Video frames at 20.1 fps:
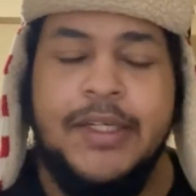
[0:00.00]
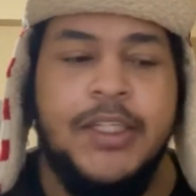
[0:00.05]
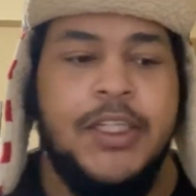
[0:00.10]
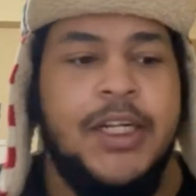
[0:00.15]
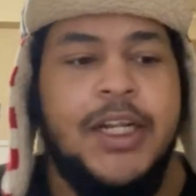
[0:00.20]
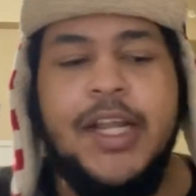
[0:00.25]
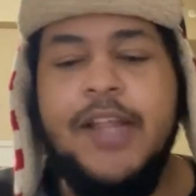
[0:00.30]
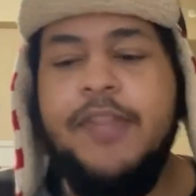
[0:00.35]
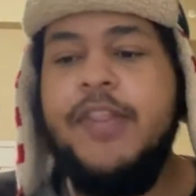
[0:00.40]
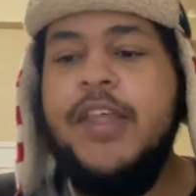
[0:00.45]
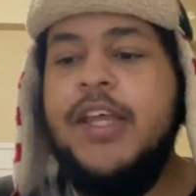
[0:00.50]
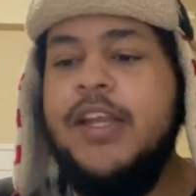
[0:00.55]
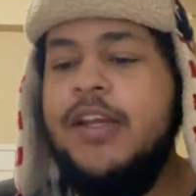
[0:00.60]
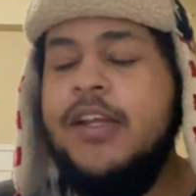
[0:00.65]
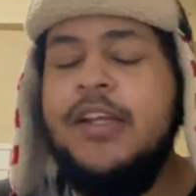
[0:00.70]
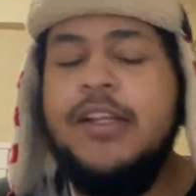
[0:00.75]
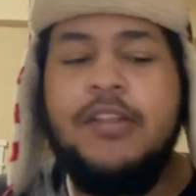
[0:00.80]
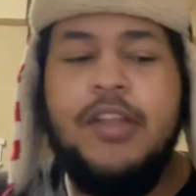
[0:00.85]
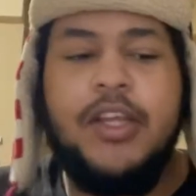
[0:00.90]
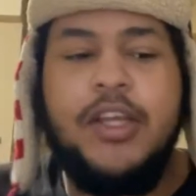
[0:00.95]
And then
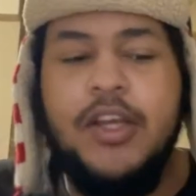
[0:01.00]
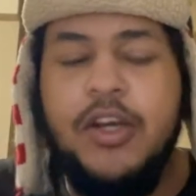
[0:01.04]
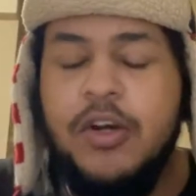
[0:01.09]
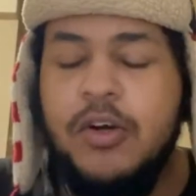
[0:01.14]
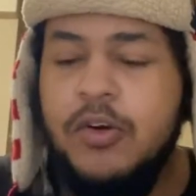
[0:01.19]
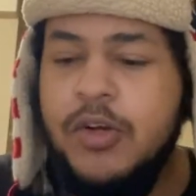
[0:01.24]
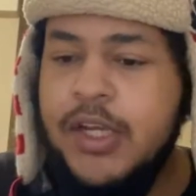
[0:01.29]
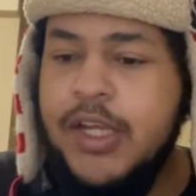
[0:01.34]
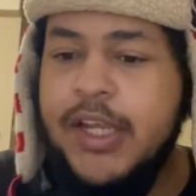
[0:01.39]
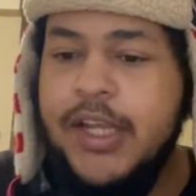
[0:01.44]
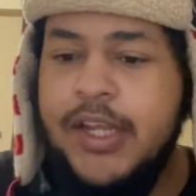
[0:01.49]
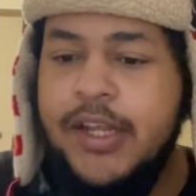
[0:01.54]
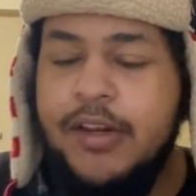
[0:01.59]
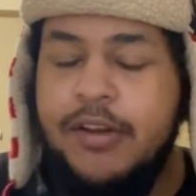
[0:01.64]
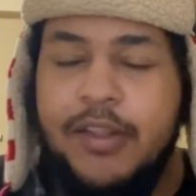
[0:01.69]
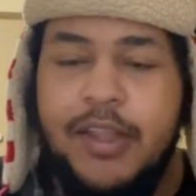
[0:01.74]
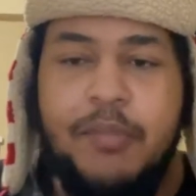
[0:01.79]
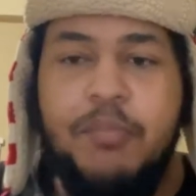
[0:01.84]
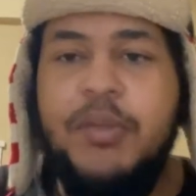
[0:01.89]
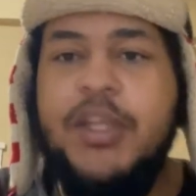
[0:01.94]
they go and
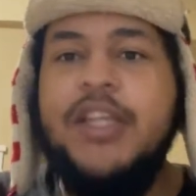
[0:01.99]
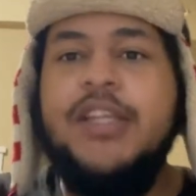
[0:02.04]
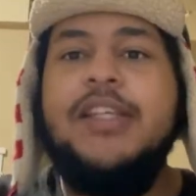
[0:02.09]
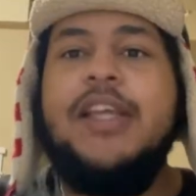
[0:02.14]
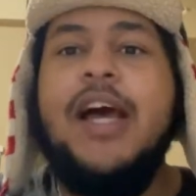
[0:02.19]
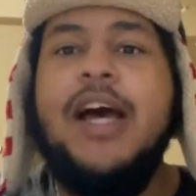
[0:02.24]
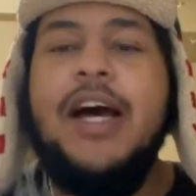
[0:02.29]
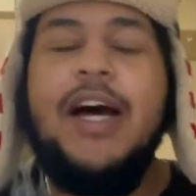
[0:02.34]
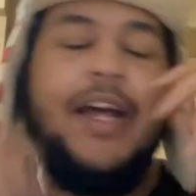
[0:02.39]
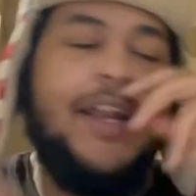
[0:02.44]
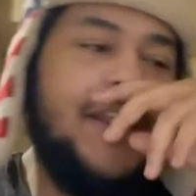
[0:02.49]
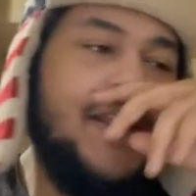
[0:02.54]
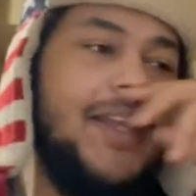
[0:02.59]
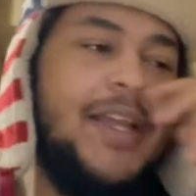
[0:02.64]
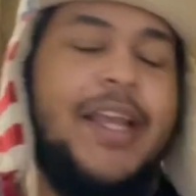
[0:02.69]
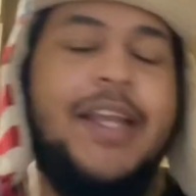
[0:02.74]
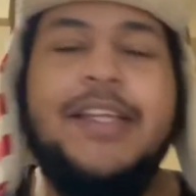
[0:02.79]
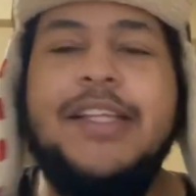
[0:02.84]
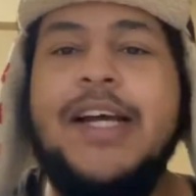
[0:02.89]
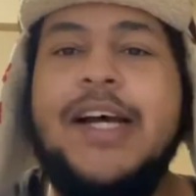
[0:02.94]
they meet God,
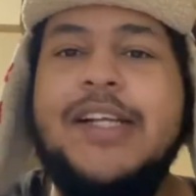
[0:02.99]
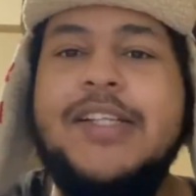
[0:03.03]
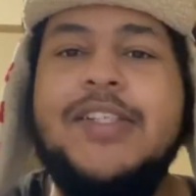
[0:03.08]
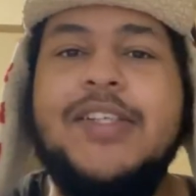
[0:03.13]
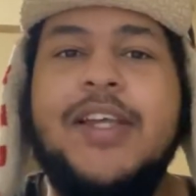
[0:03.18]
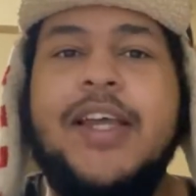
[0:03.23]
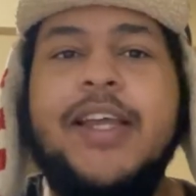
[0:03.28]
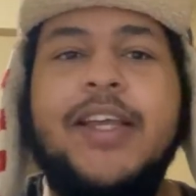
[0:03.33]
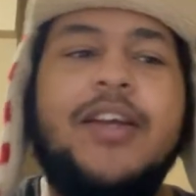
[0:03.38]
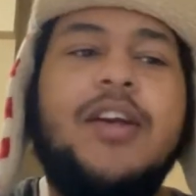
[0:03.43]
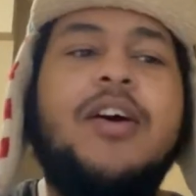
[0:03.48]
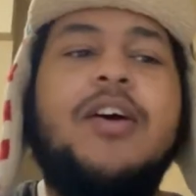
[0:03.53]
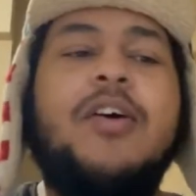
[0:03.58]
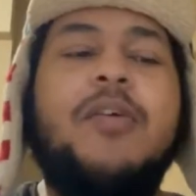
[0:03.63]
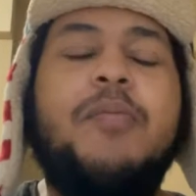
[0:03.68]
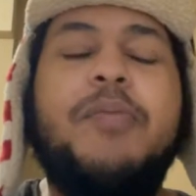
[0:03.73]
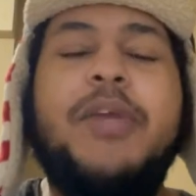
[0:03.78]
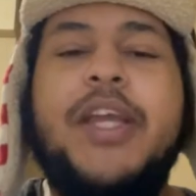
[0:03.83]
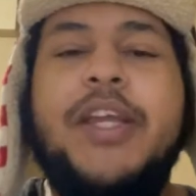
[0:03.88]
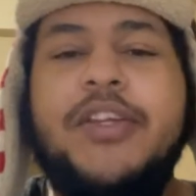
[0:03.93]
and God's like, oh
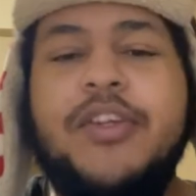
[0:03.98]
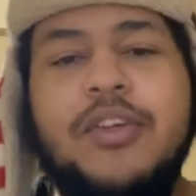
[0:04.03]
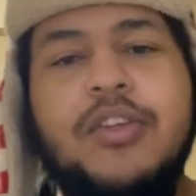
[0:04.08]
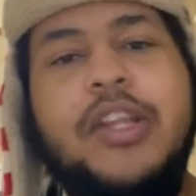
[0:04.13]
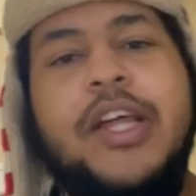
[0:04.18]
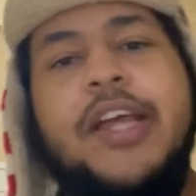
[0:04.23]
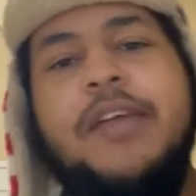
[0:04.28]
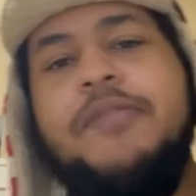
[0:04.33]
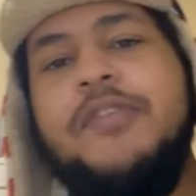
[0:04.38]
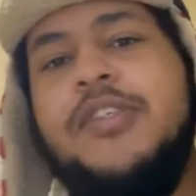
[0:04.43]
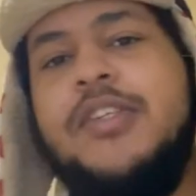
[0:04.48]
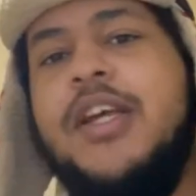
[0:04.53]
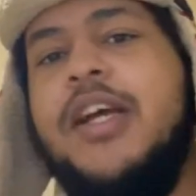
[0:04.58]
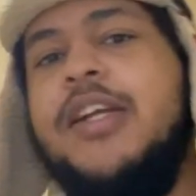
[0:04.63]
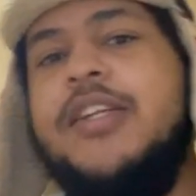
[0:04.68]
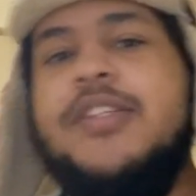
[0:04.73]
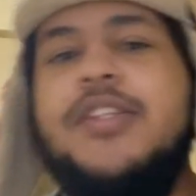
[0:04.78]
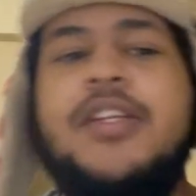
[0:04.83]
man, your life sucked.